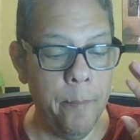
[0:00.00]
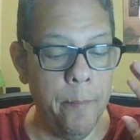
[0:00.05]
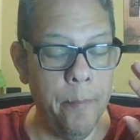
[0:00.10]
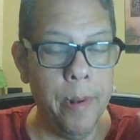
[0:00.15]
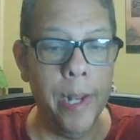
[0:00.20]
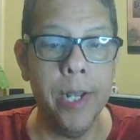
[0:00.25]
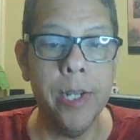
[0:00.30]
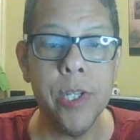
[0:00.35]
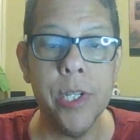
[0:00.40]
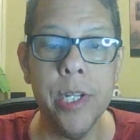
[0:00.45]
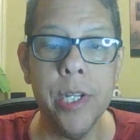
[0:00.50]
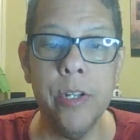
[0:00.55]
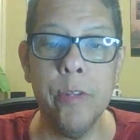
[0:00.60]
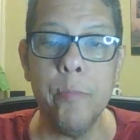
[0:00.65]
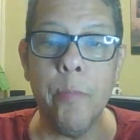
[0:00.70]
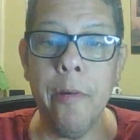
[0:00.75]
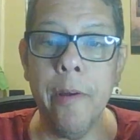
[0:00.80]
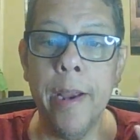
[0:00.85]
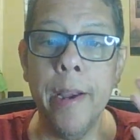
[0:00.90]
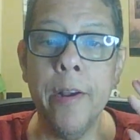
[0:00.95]

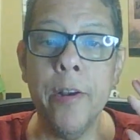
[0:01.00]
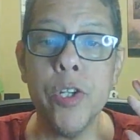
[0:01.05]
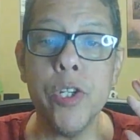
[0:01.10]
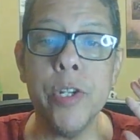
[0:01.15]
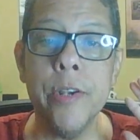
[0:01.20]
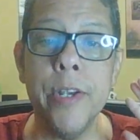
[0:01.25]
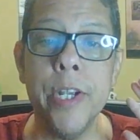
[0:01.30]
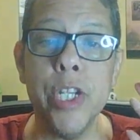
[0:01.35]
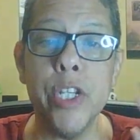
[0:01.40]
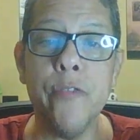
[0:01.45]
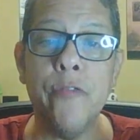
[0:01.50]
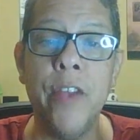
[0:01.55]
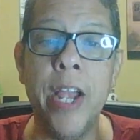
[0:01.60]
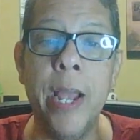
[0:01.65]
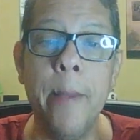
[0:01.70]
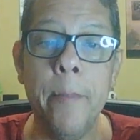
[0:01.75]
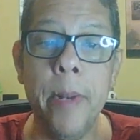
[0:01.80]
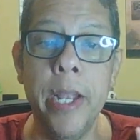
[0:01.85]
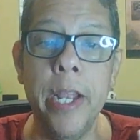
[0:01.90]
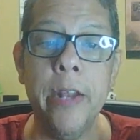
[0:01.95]
Blessing prayers to his
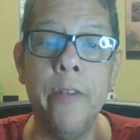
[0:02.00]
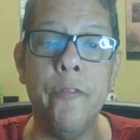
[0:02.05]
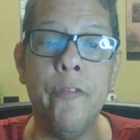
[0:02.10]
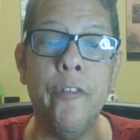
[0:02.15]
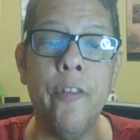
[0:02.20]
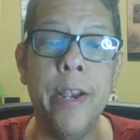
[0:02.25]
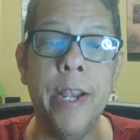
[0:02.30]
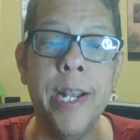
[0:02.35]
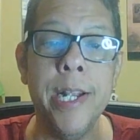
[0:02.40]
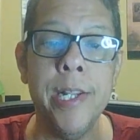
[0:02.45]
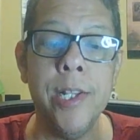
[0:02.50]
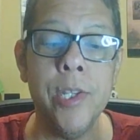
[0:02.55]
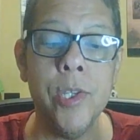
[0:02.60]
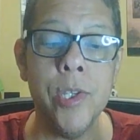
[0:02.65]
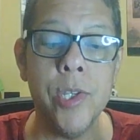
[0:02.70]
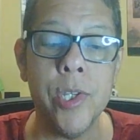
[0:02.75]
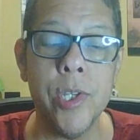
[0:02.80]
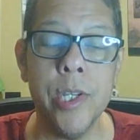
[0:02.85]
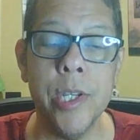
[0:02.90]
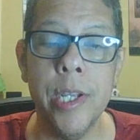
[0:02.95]
family and
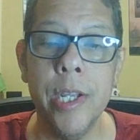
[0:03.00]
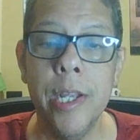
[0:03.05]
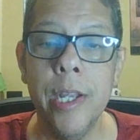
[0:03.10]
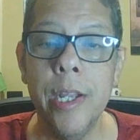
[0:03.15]
friends.